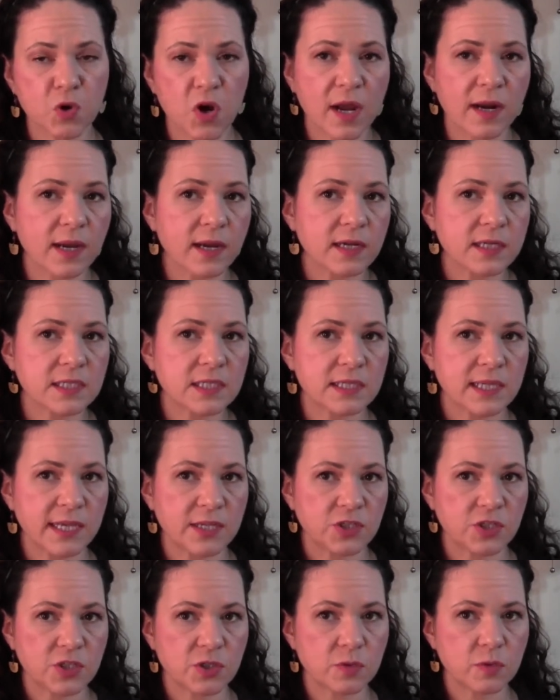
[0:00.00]
products
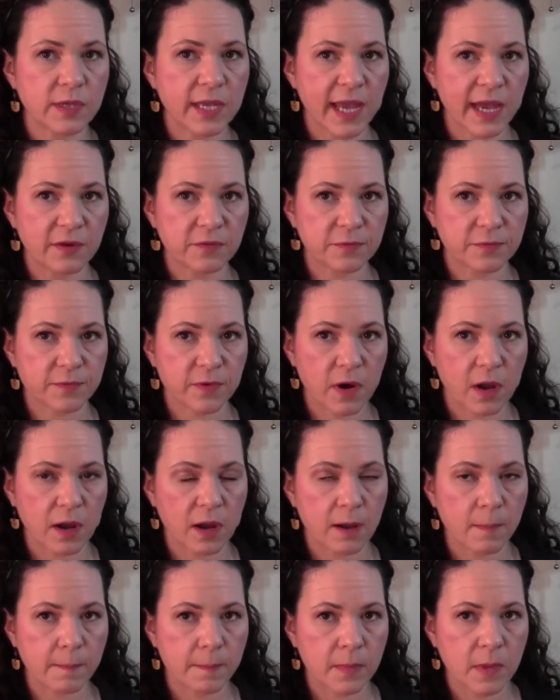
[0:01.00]
they do get
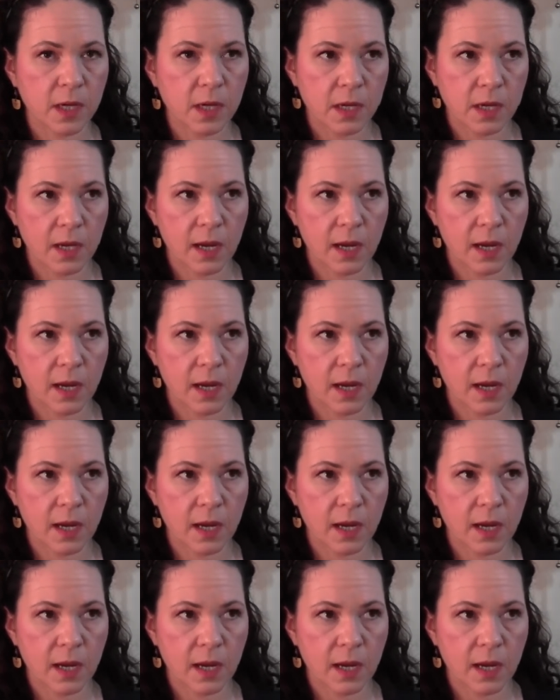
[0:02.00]
from